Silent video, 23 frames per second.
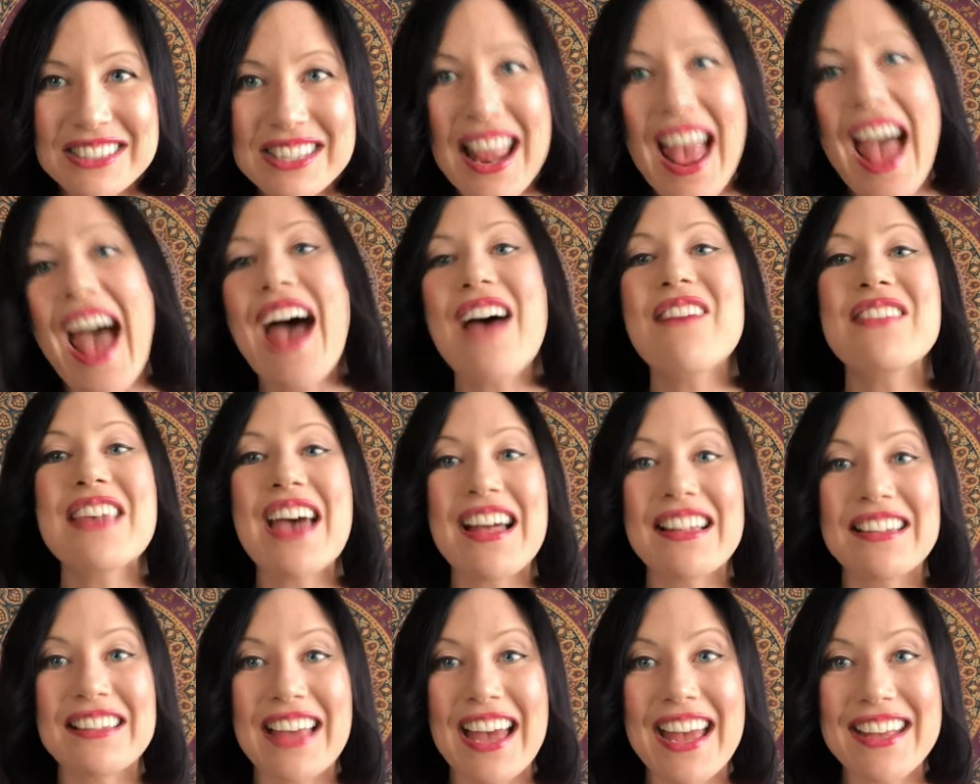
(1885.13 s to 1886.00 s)
have
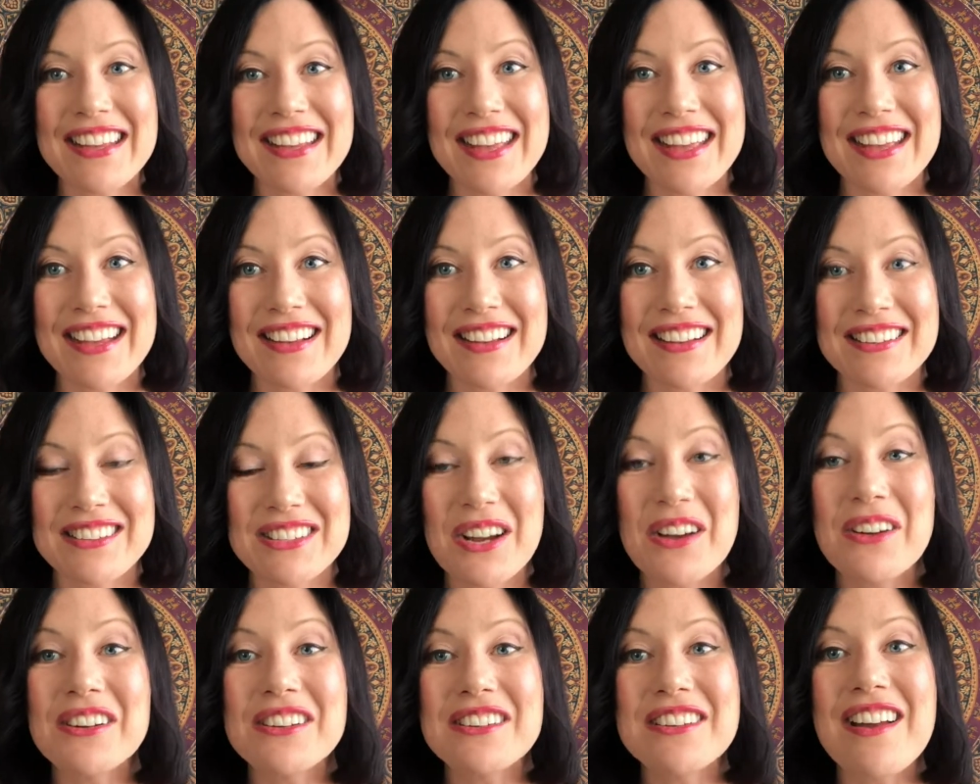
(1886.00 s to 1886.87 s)
that light get
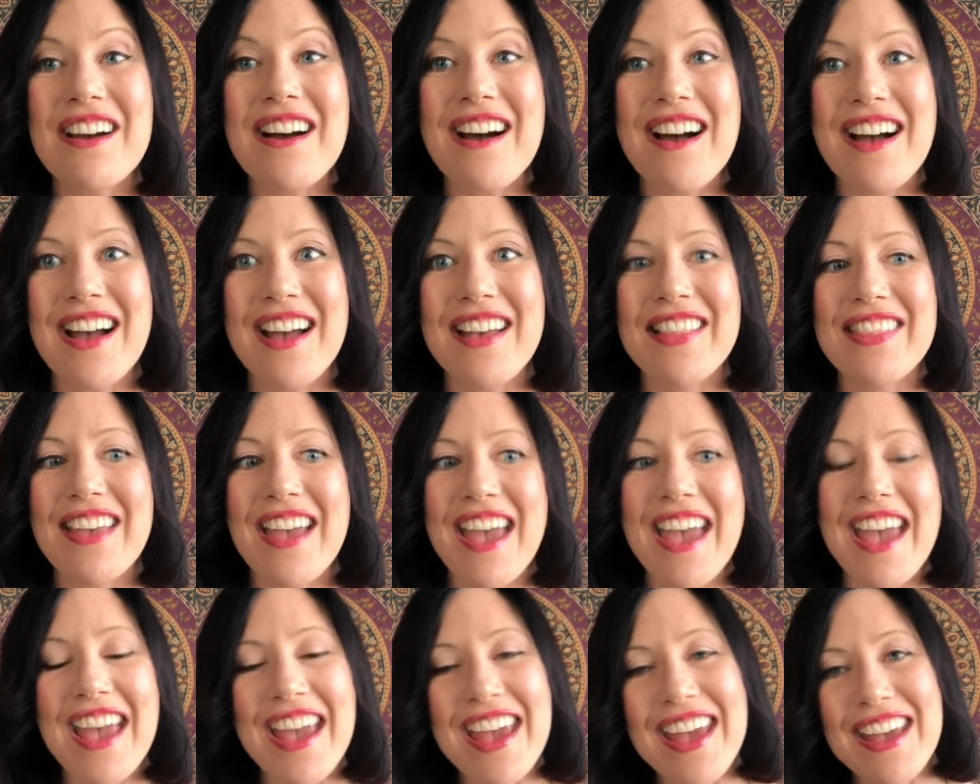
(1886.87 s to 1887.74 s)
turned on, that
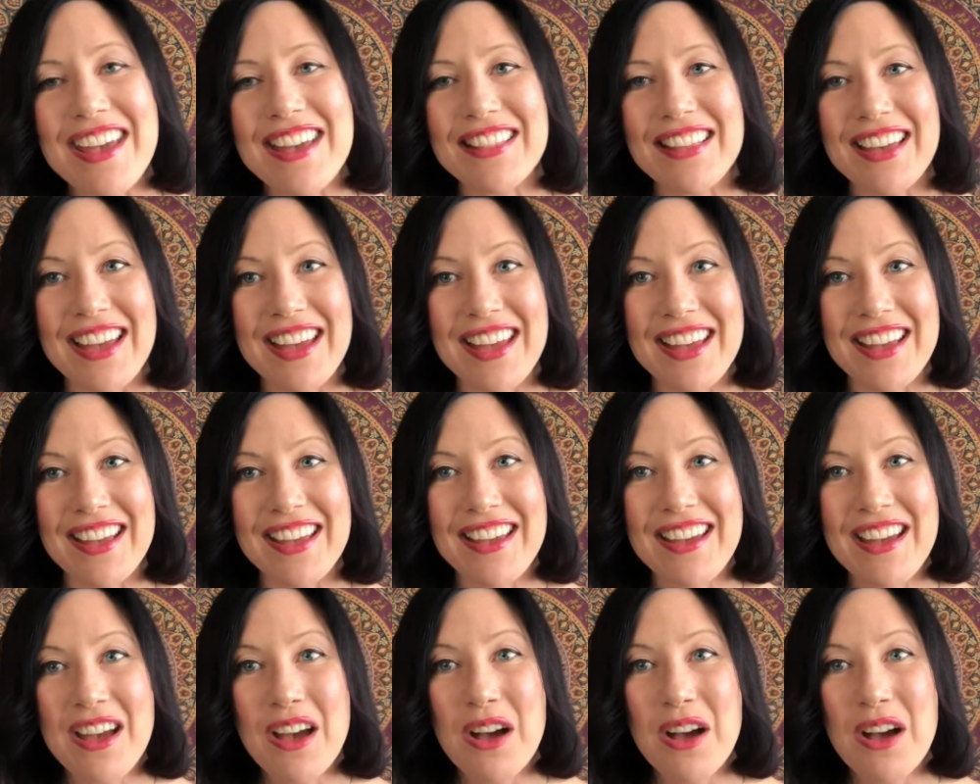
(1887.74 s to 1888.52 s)
hey, like,